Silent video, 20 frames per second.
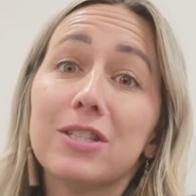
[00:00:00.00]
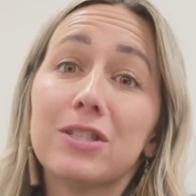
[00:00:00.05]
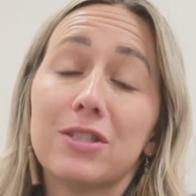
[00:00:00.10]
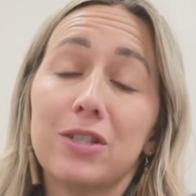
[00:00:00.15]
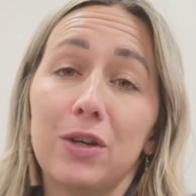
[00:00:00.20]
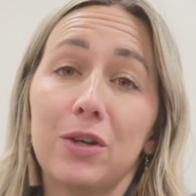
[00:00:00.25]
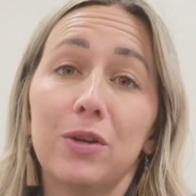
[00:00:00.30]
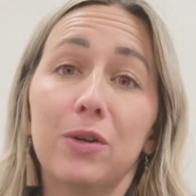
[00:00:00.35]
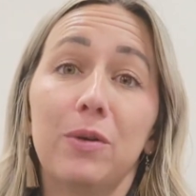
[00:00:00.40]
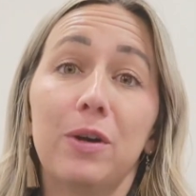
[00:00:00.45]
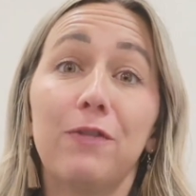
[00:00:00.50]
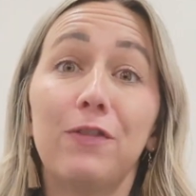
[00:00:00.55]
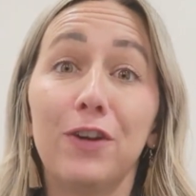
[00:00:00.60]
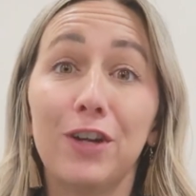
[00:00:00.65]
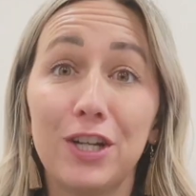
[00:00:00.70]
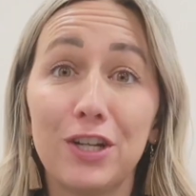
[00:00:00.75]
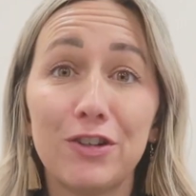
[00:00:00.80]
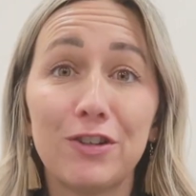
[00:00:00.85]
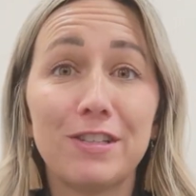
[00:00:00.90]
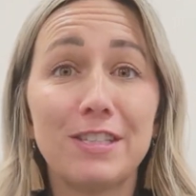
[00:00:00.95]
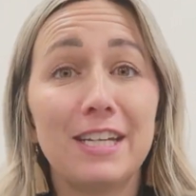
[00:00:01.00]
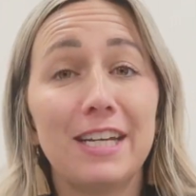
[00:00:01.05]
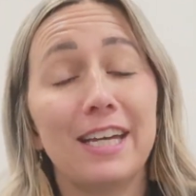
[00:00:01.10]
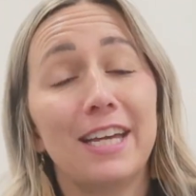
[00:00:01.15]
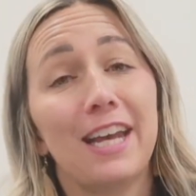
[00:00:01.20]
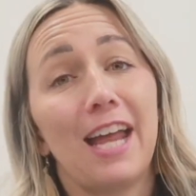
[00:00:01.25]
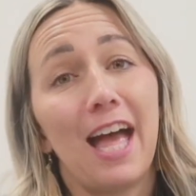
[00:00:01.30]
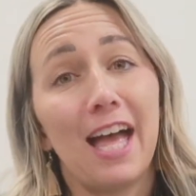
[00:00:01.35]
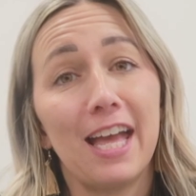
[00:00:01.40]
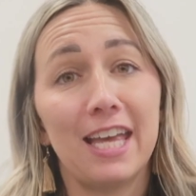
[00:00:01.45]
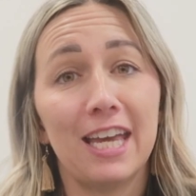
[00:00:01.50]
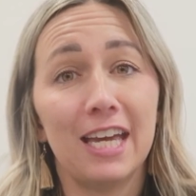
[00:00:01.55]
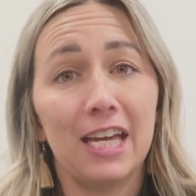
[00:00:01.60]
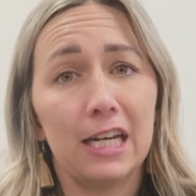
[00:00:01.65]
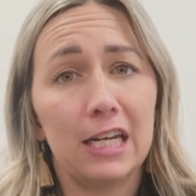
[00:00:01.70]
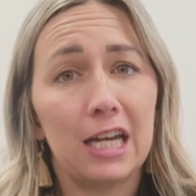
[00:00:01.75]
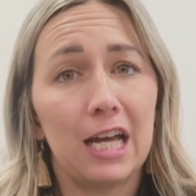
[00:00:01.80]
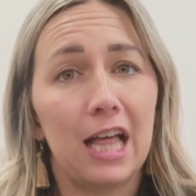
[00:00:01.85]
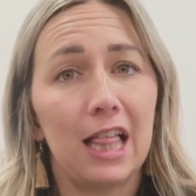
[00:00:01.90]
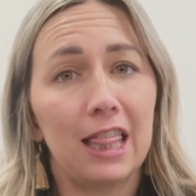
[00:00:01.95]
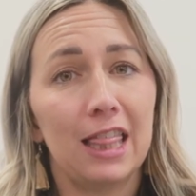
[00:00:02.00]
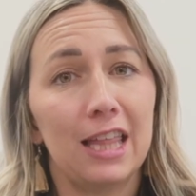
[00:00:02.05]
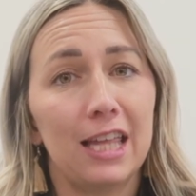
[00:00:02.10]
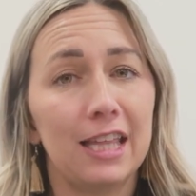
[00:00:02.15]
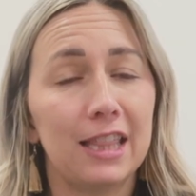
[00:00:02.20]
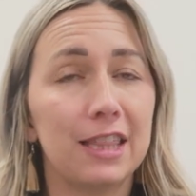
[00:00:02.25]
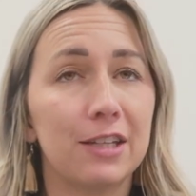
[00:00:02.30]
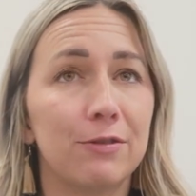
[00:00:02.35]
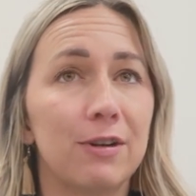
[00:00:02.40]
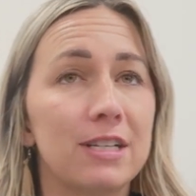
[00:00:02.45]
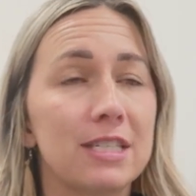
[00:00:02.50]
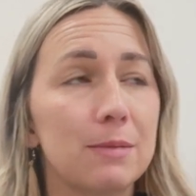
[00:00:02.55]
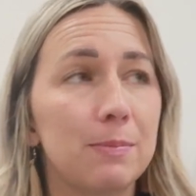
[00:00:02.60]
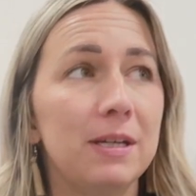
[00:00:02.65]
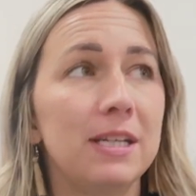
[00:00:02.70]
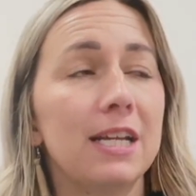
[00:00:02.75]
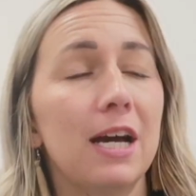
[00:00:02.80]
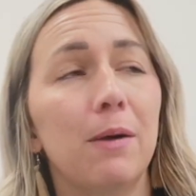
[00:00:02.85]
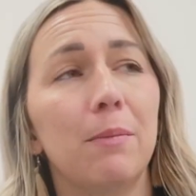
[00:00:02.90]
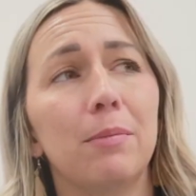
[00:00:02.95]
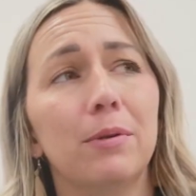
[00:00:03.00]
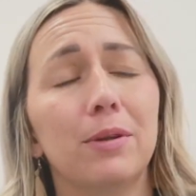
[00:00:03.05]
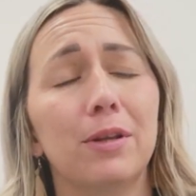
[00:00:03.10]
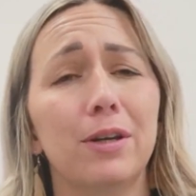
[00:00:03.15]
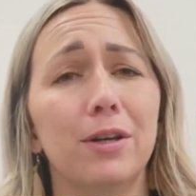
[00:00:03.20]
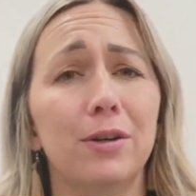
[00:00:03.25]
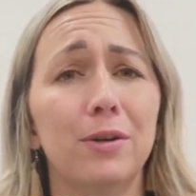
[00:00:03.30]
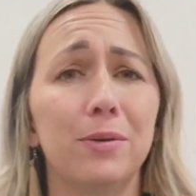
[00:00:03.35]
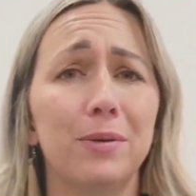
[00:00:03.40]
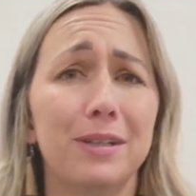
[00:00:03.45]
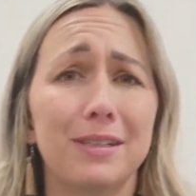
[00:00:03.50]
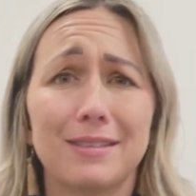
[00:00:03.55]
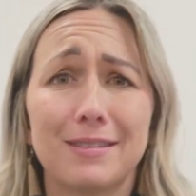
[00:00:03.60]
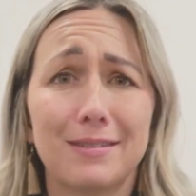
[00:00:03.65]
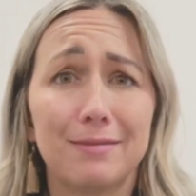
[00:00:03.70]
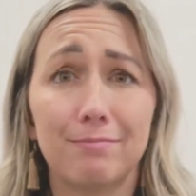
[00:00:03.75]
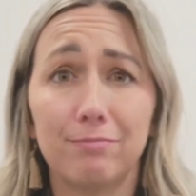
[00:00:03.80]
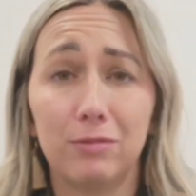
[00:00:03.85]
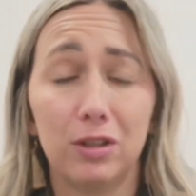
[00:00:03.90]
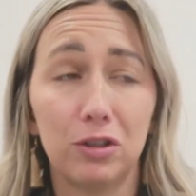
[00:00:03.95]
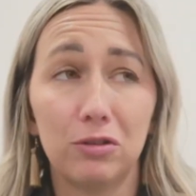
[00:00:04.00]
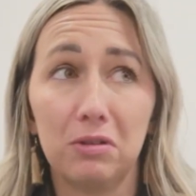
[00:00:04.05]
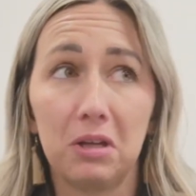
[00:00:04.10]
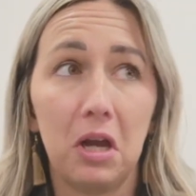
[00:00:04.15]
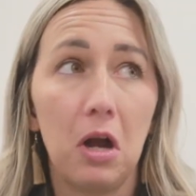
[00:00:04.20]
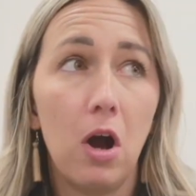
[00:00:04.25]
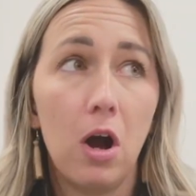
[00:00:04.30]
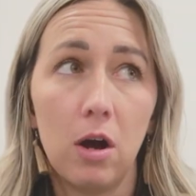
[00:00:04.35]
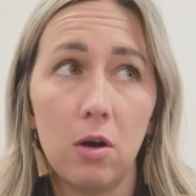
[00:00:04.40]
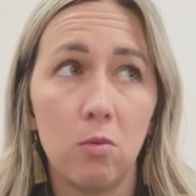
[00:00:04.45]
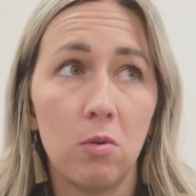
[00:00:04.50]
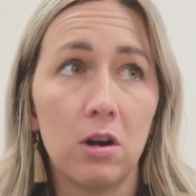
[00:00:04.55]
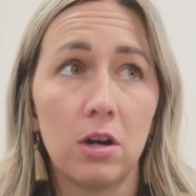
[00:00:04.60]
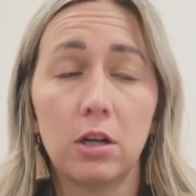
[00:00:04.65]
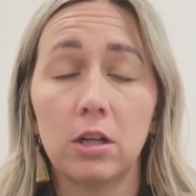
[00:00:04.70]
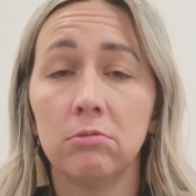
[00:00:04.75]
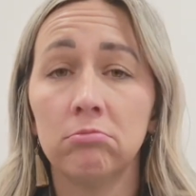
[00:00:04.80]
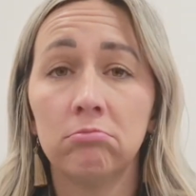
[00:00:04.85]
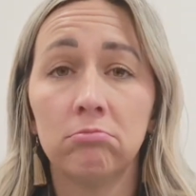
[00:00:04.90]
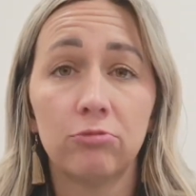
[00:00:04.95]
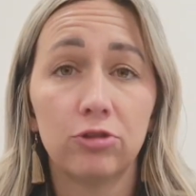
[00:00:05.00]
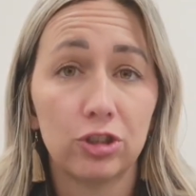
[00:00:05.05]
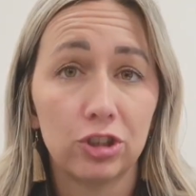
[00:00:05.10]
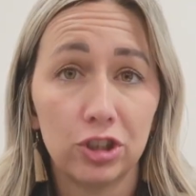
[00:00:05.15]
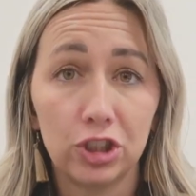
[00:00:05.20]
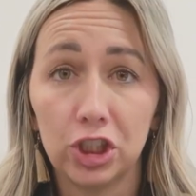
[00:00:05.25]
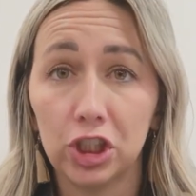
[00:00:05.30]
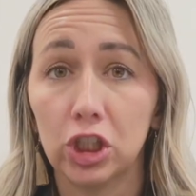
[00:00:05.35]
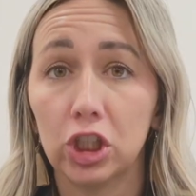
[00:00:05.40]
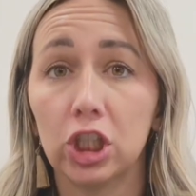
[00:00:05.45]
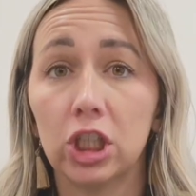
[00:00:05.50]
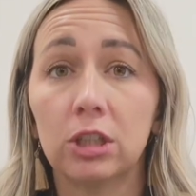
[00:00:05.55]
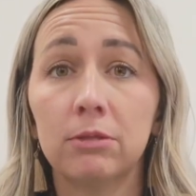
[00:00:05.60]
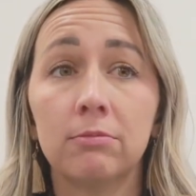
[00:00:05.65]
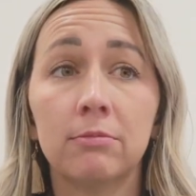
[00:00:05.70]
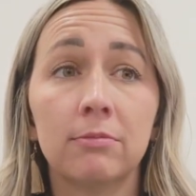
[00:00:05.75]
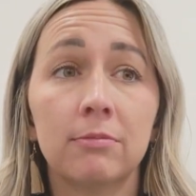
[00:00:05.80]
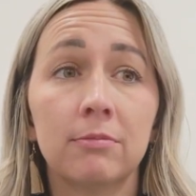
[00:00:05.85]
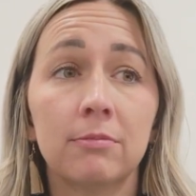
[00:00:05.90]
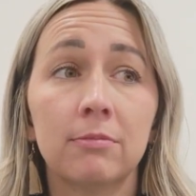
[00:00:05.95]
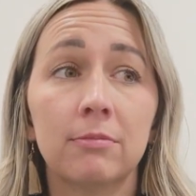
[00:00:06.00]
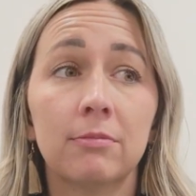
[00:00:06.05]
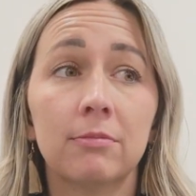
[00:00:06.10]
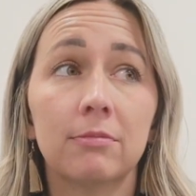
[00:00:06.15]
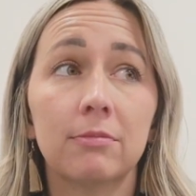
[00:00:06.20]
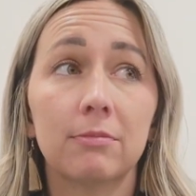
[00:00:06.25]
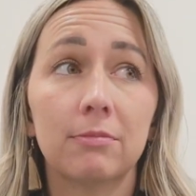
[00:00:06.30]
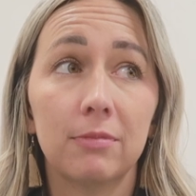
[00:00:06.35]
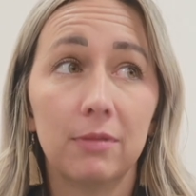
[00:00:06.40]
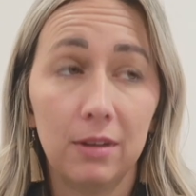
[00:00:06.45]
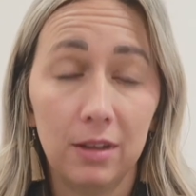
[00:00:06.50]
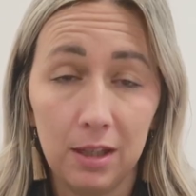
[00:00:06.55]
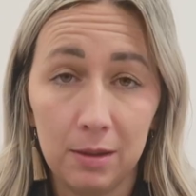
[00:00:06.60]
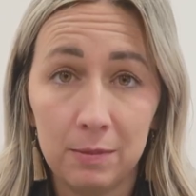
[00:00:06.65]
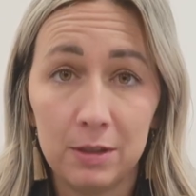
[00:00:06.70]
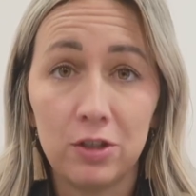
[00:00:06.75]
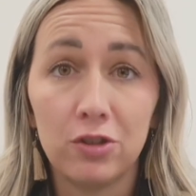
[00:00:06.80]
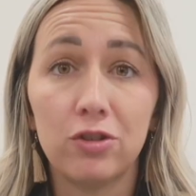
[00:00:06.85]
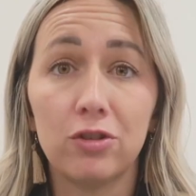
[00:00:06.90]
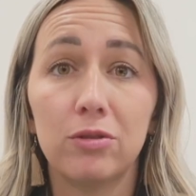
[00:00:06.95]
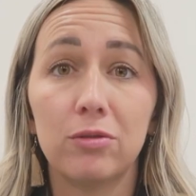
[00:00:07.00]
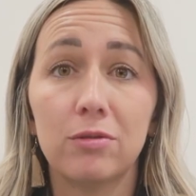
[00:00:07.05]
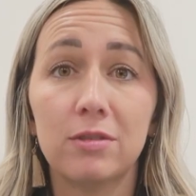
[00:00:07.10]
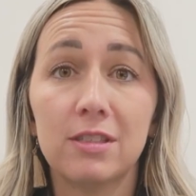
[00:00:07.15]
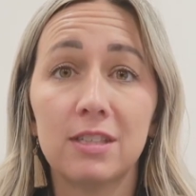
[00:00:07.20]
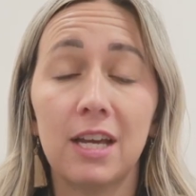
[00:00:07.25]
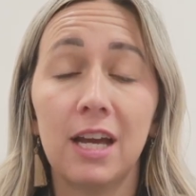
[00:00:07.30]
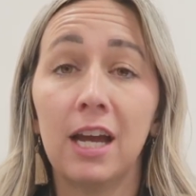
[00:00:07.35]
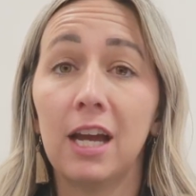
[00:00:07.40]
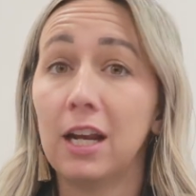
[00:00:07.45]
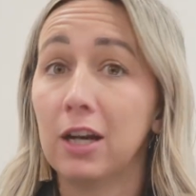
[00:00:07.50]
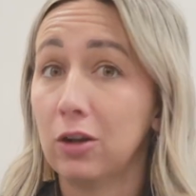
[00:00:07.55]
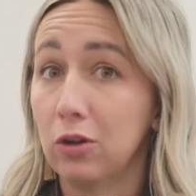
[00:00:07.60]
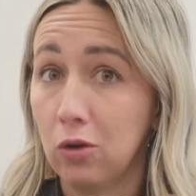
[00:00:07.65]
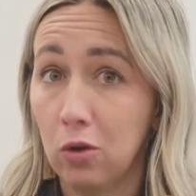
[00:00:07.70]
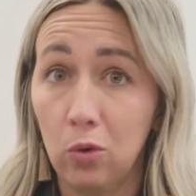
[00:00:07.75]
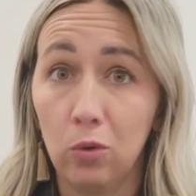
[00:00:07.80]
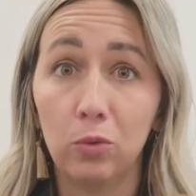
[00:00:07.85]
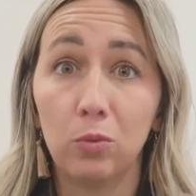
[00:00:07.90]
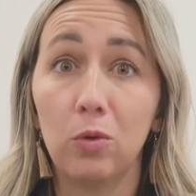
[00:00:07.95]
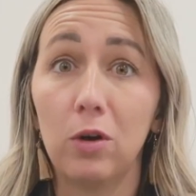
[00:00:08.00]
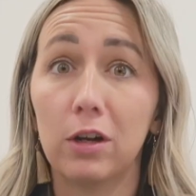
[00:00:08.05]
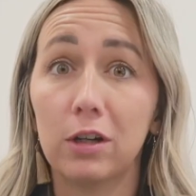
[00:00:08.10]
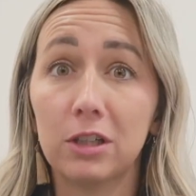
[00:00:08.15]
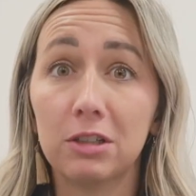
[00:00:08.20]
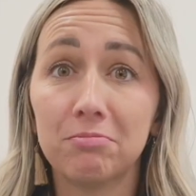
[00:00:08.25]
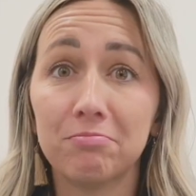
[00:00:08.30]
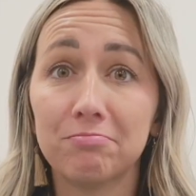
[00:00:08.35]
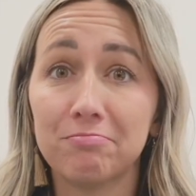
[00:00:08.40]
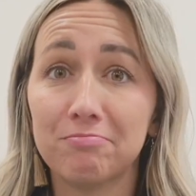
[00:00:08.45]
So if you're interested, I can link the recipe down below. It's literally hot water, sugar, lemon juice, and cold water.